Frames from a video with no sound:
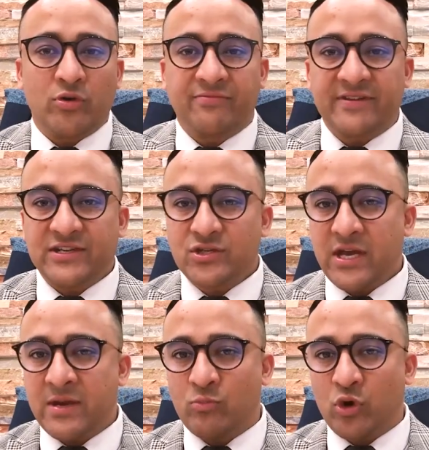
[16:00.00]
fresh
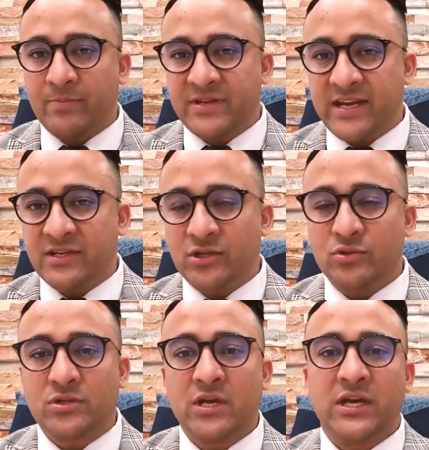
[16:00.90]
and more updated
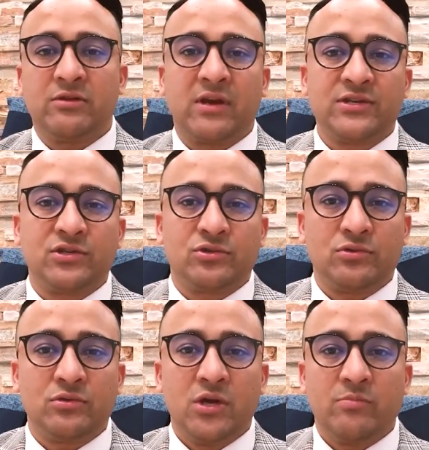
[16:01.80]
news in relation
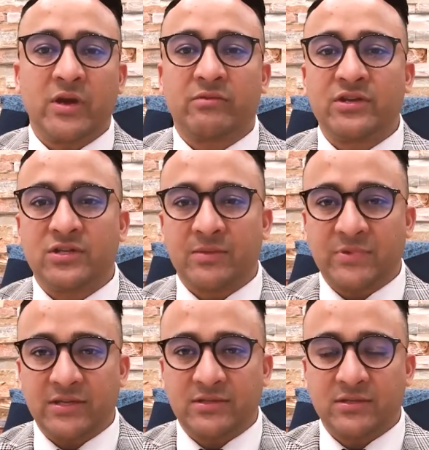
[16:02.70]
to migration
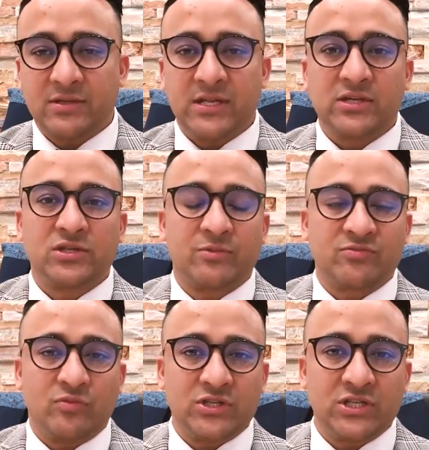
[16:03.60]
updates. Thank you so much
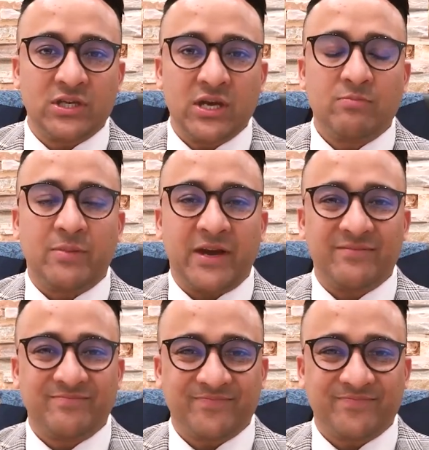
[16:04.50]
for watching. Bye-bye.